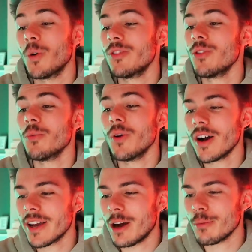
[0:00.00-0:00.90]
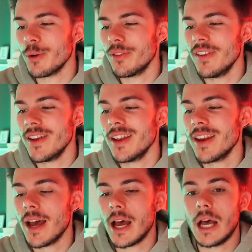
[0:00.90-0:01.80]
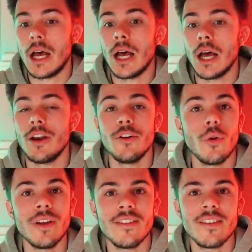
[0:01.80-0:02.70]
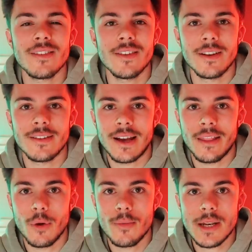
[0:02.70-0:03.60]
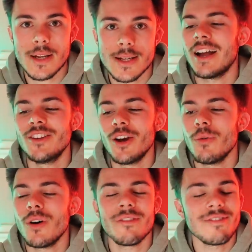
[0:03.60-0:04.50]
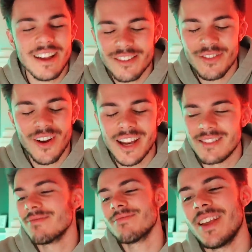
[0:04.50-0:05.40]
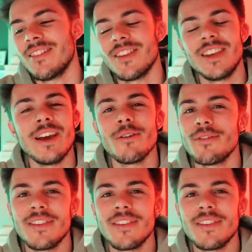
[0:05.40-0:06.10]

What is your workout routine? Uh, non-existent at the moment. And you know what? That's fine. It's the year of